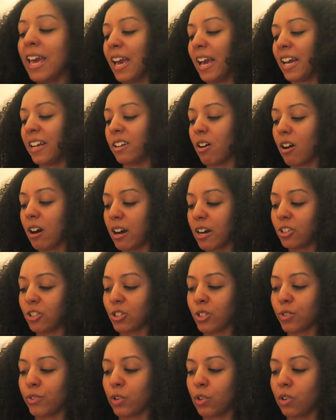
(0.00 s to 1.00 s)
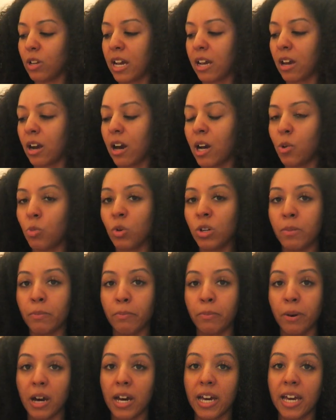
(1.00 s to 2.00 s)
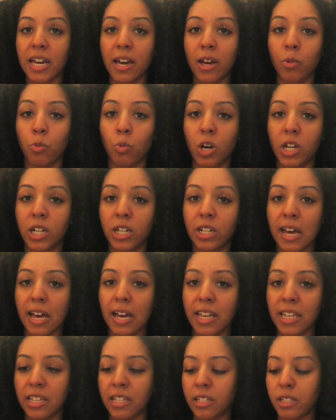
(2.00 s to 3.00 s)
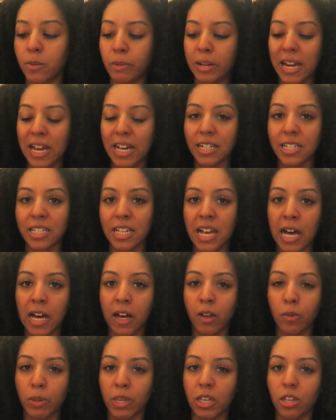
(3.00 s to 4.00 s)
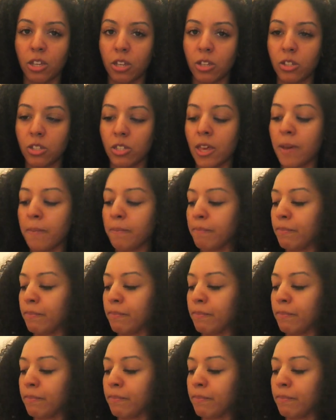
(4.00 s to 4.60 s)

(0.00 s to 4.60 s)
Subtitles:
and I just feel like I wouldn't buy a one that is blanked out, because